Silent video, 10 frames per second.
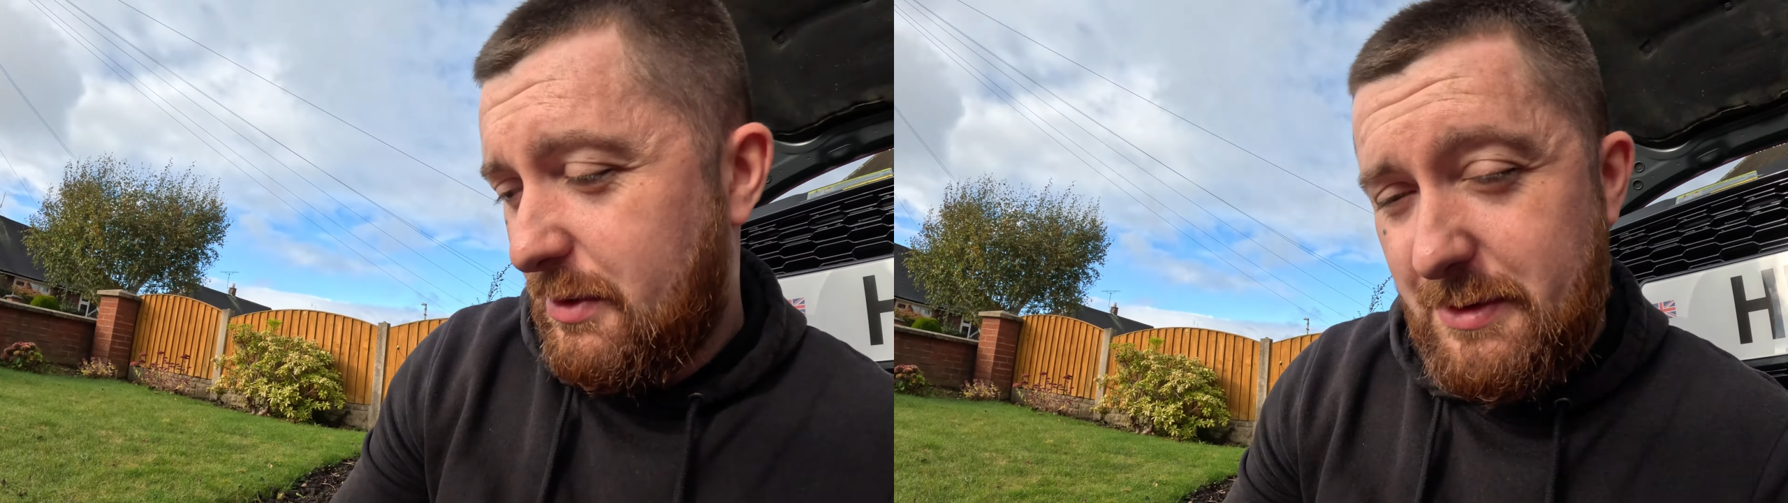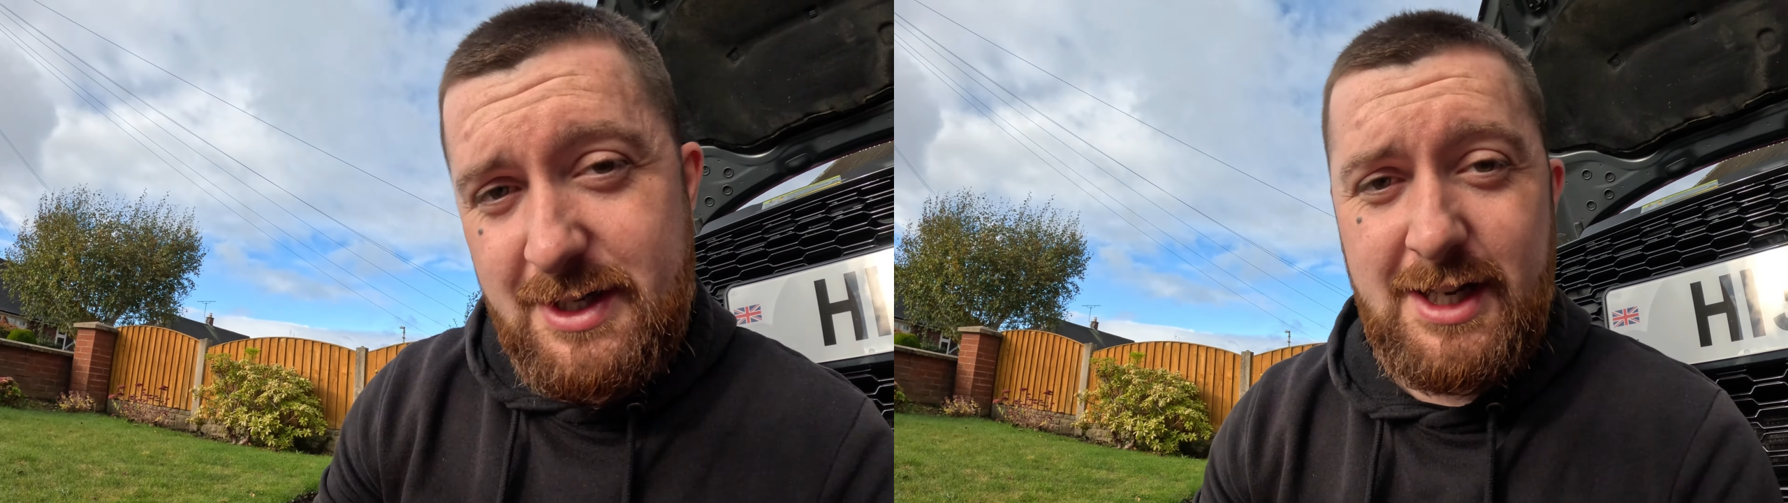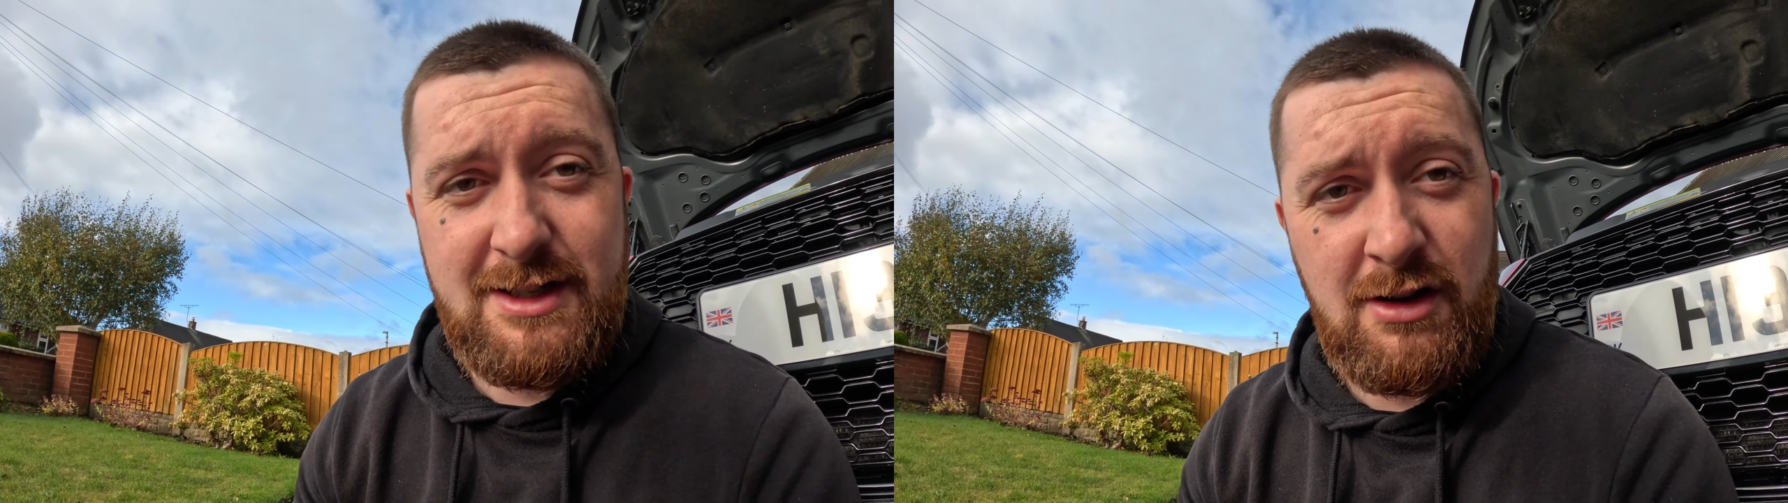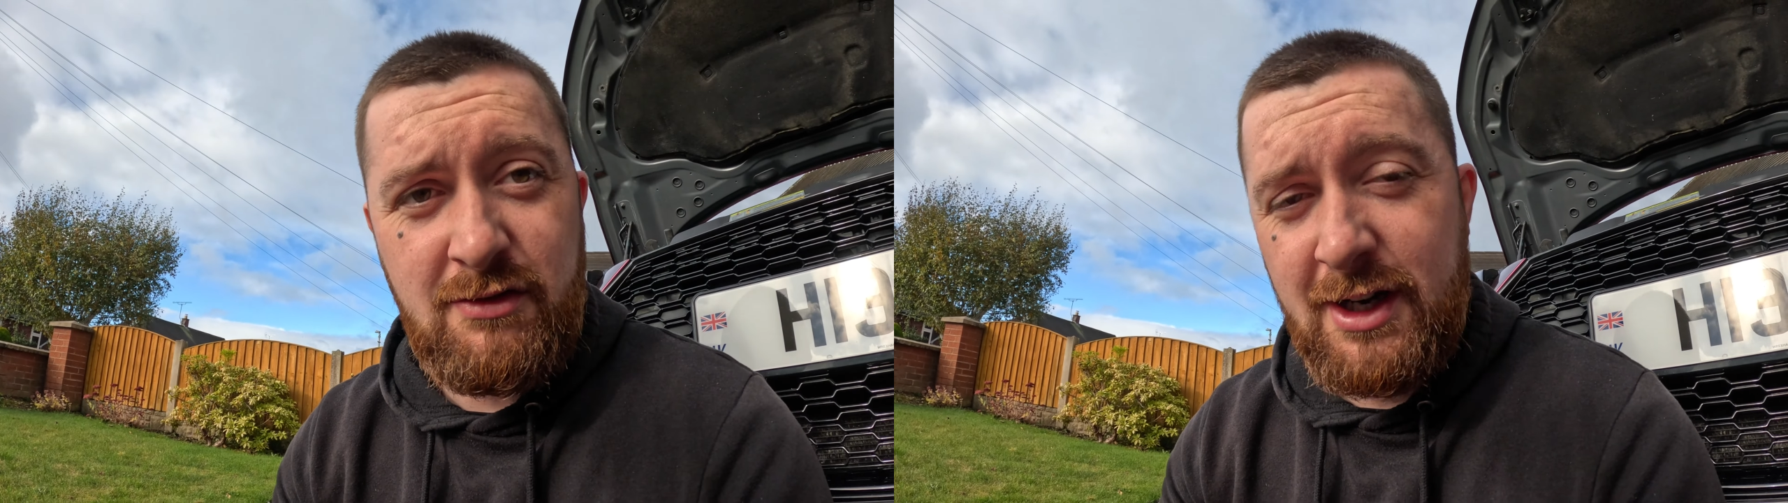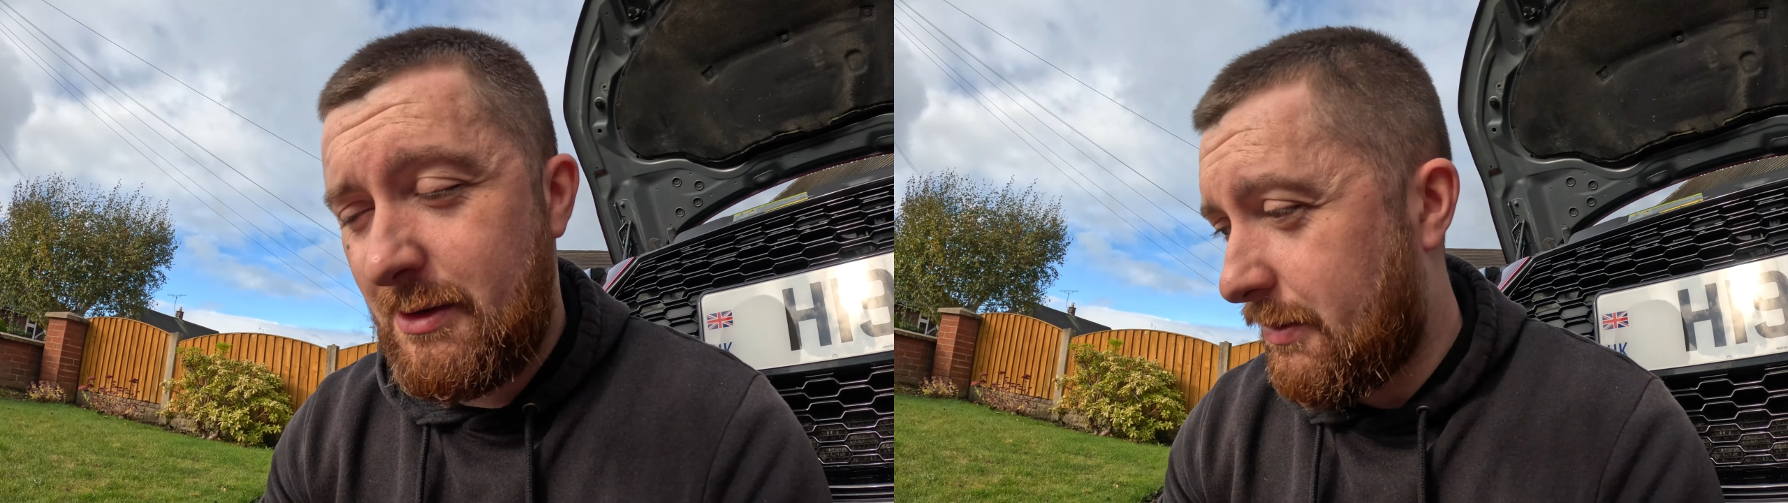probably say it's not
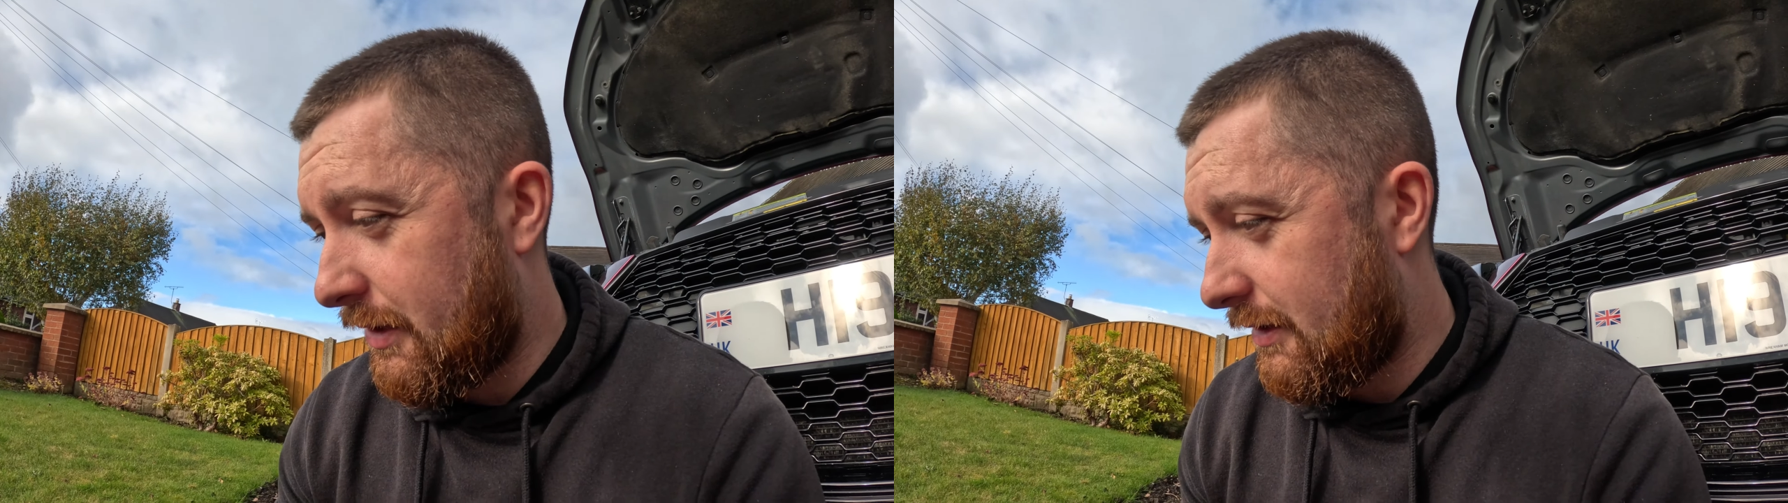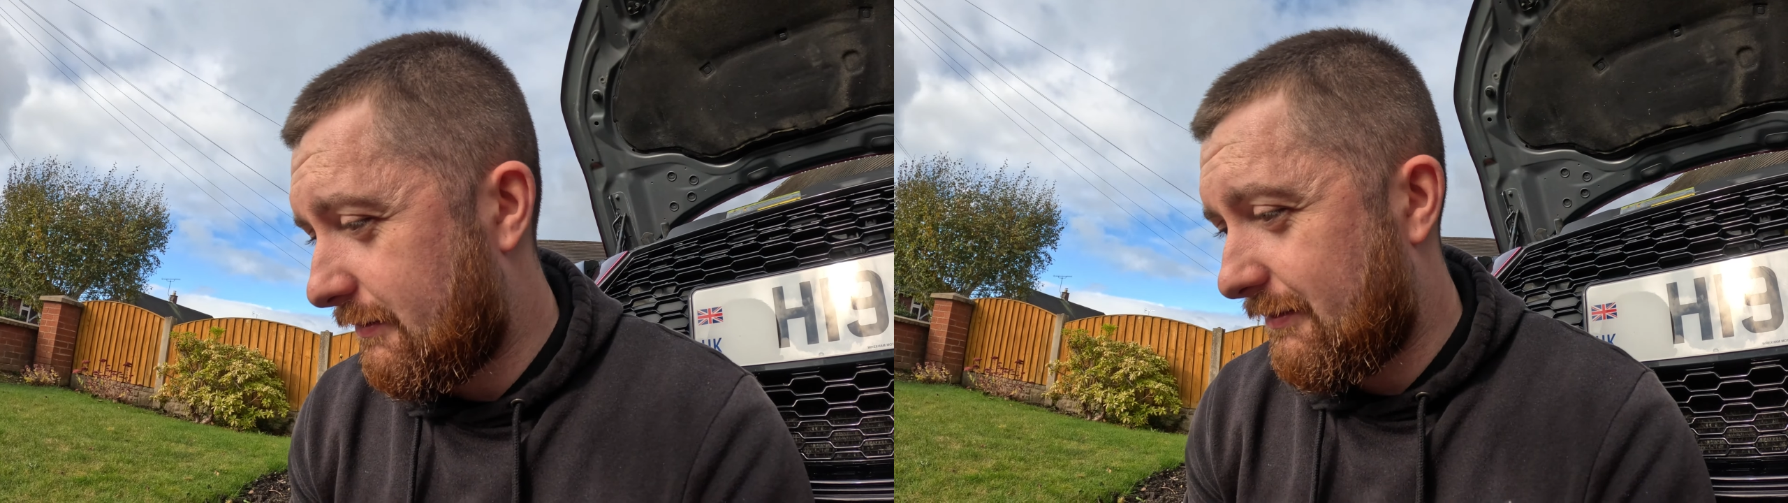right, but